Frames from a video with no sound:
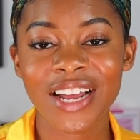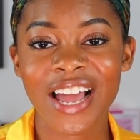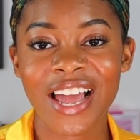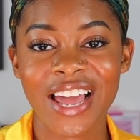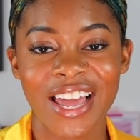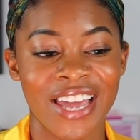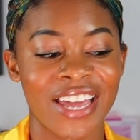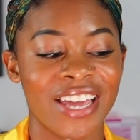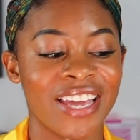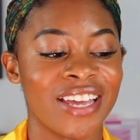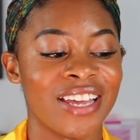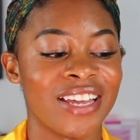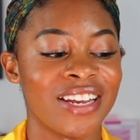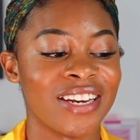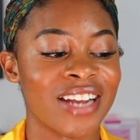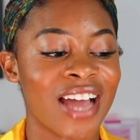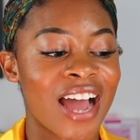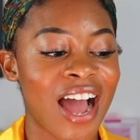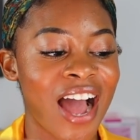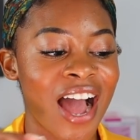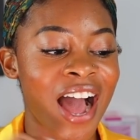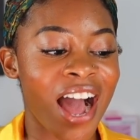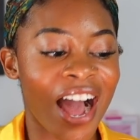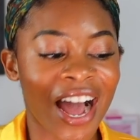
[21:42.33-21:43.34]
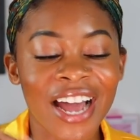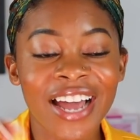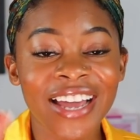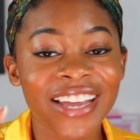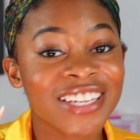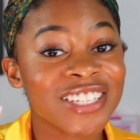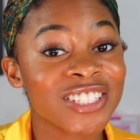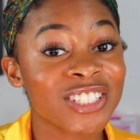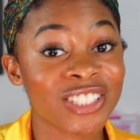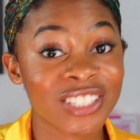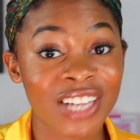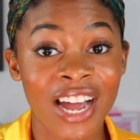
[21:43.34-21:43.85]
and high
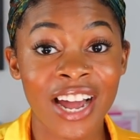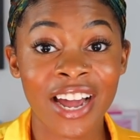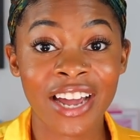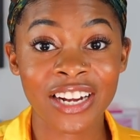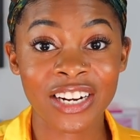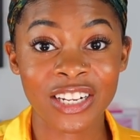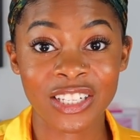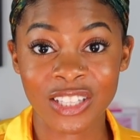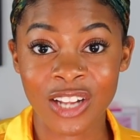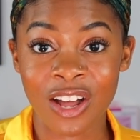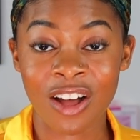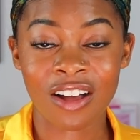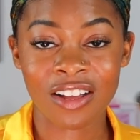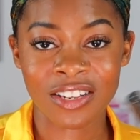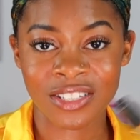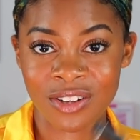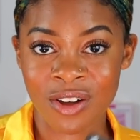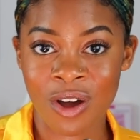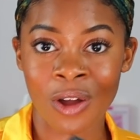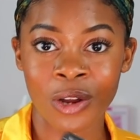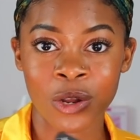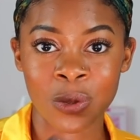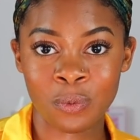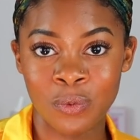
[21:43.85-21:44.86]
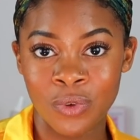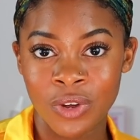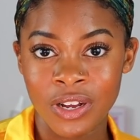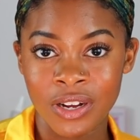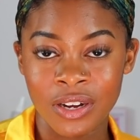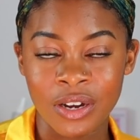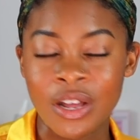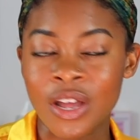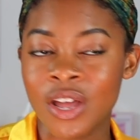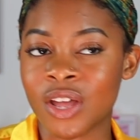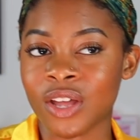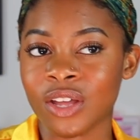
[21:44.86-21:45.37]
shine gloss all in
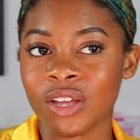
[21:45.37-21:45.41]
one.